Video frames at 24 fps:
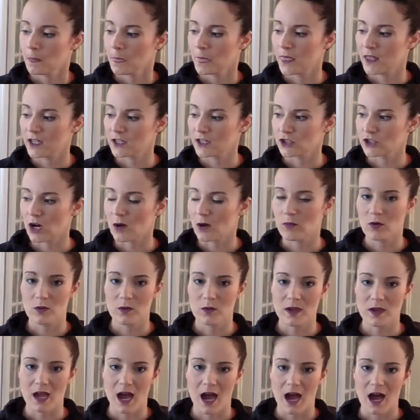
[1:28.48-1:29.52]
the trouble
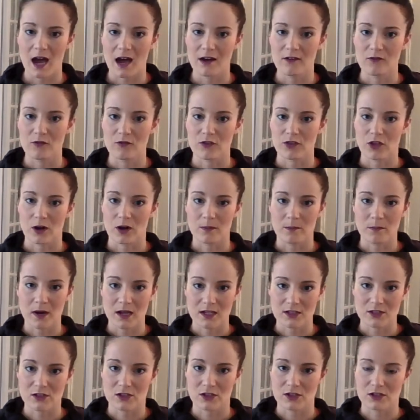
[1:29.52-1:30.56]
we have with our
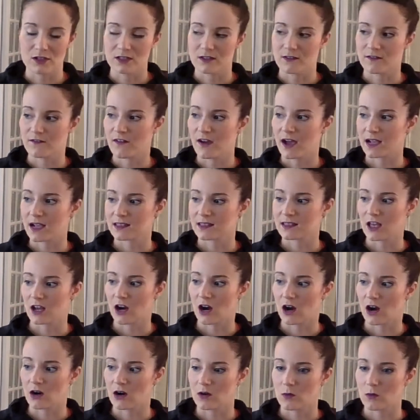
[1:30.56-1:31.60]
muscles, the fact that
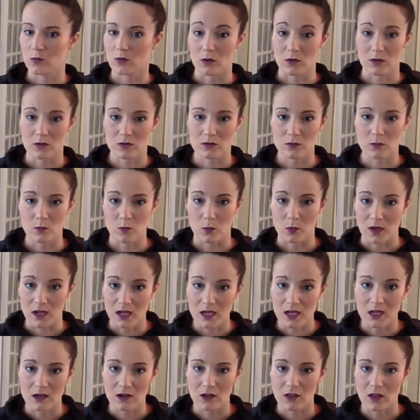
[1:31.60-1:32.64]
we're
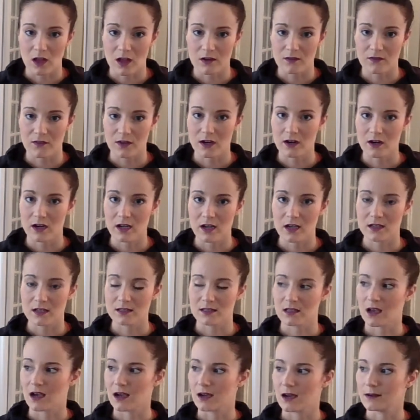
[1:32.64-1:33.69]
weak in a lot of
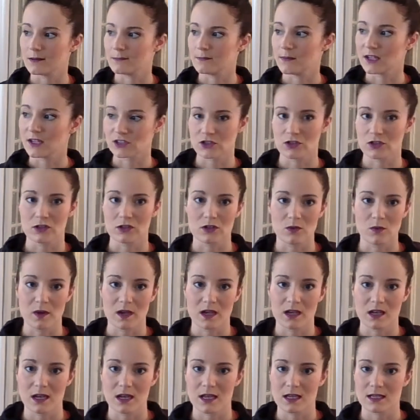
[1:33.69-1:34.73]
areas, muscular
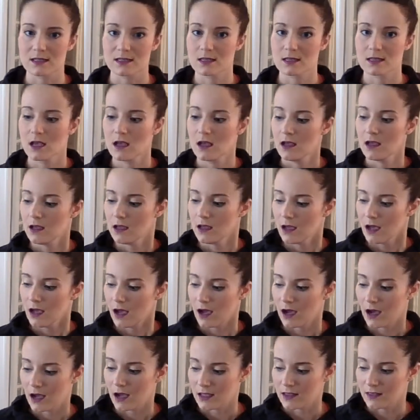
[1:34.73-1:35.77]
weakness
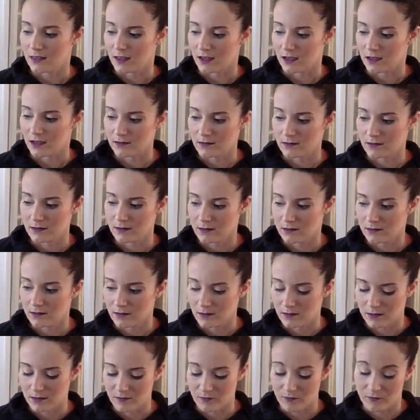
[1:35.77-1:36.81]

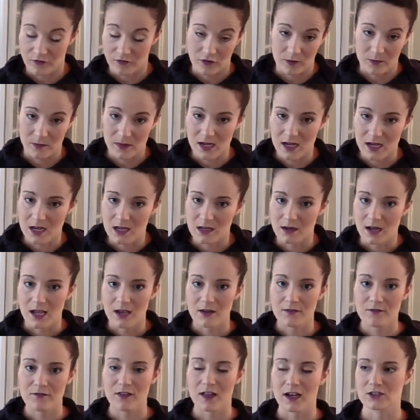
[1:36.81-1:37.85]
for me in
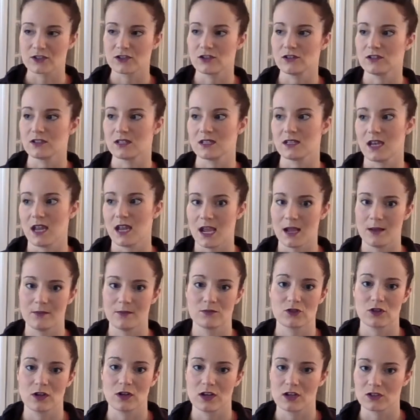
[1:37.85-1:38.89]
hip flexors and
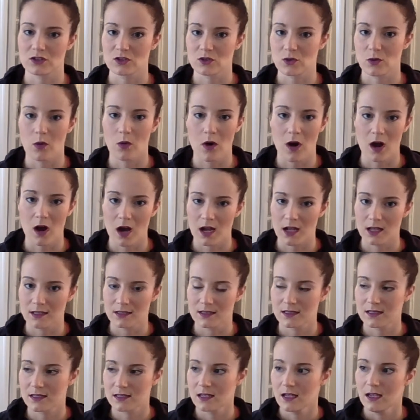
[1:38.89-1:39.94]
hamstrings,
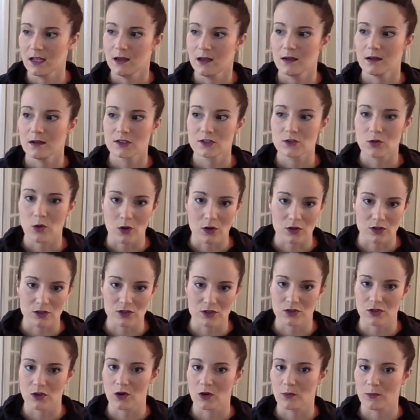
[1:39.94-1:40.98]
quads,
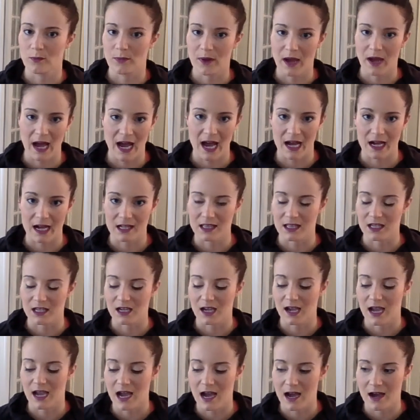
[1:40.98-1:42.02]
torso, back. Like
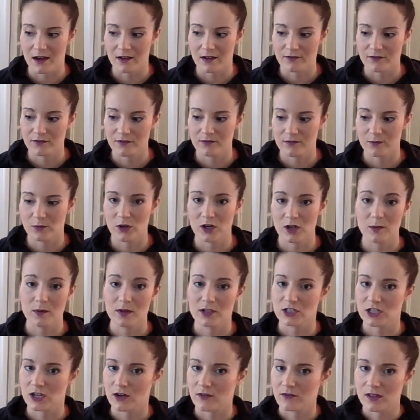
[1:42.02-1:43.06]
I have pretty
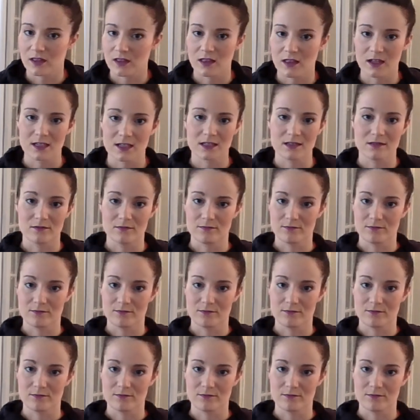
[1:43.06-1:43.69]
much everything,